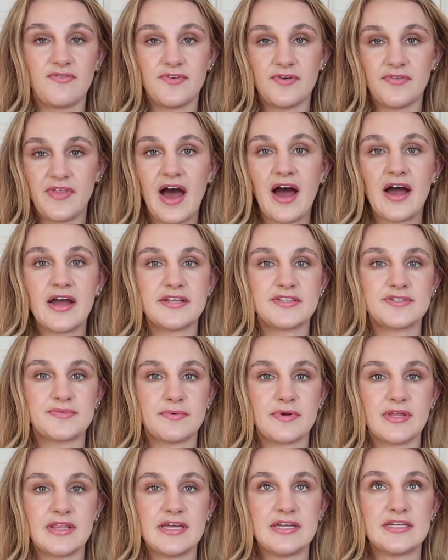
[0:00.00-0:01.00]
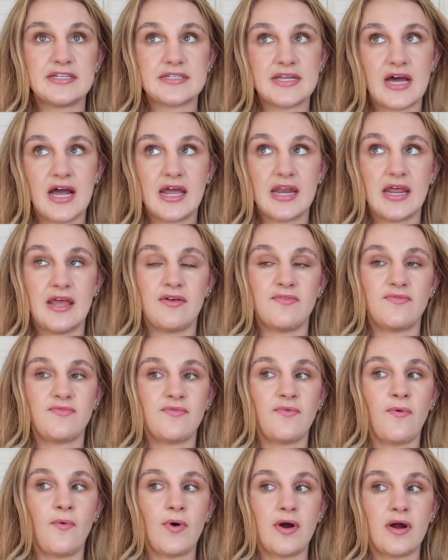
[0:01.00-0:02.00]
for that it's really designing
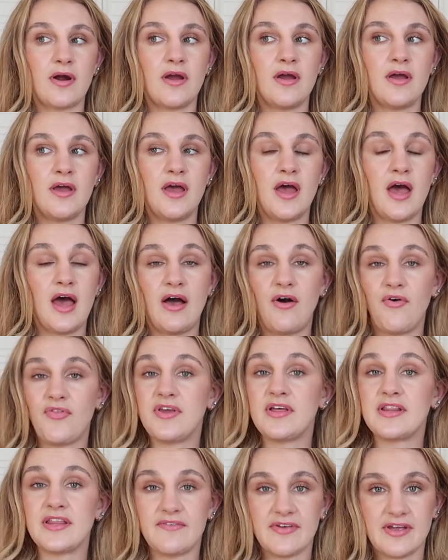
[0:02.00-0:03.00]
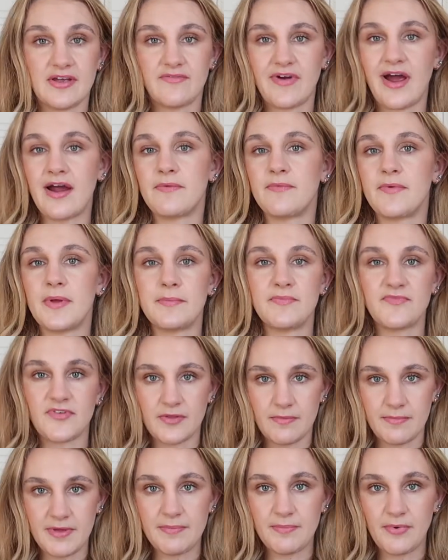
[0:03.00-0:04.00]
for a healthy living environment for
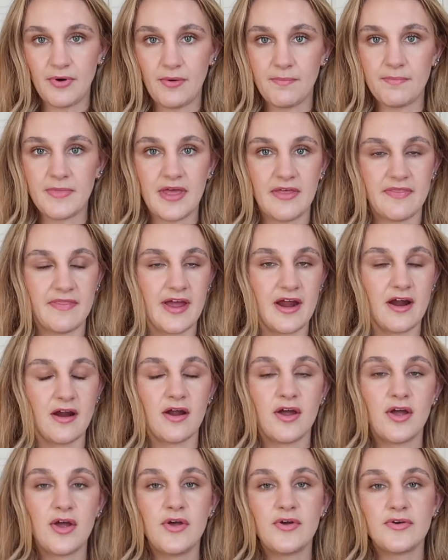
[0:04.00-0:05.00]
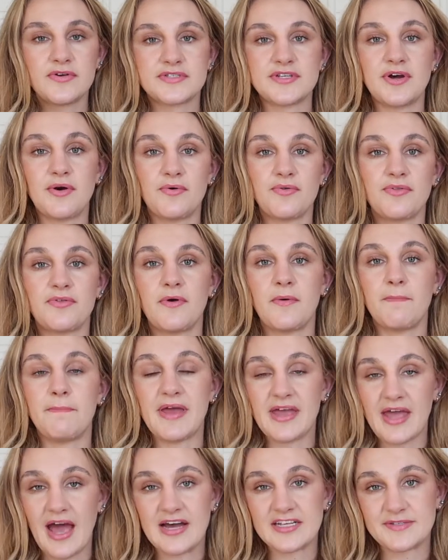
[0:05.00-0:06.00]
the people in there. So
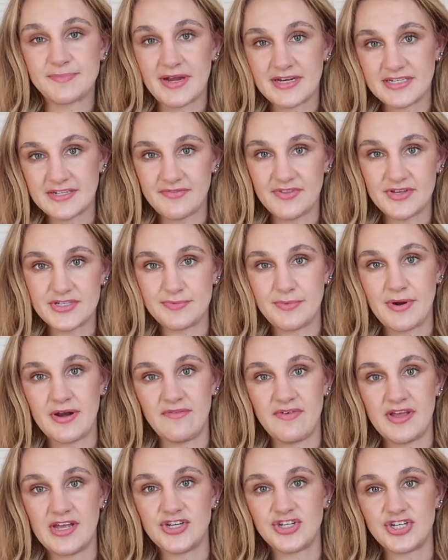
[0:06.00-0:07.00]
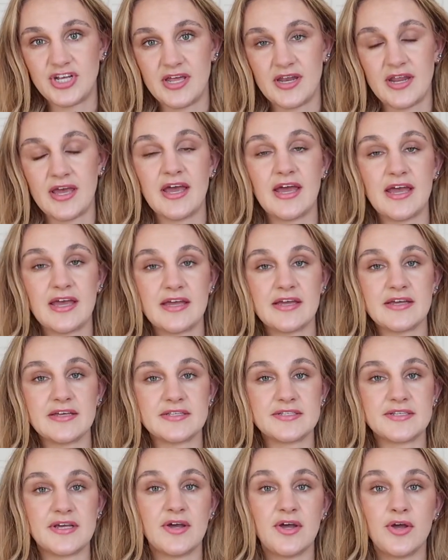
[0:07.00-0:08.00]
big aspect of this renovation
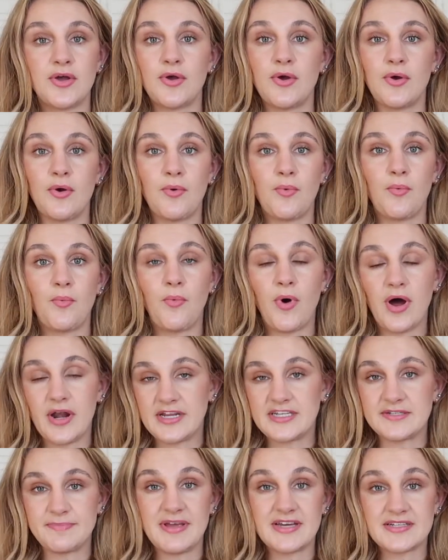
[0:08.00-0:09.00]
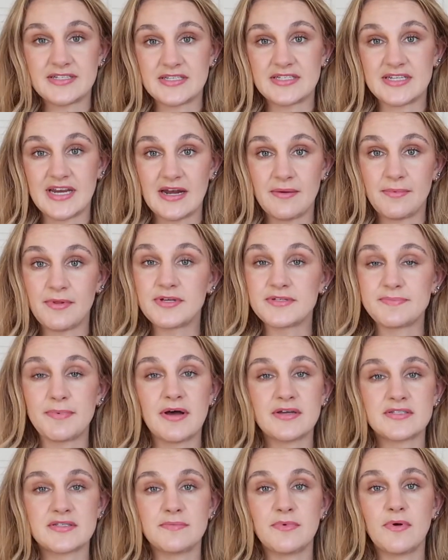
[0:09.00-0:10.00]
is wanting to be as sustainable as
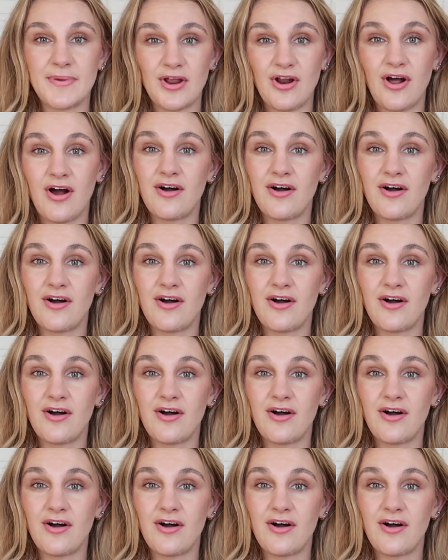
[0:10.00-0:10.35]
possible, but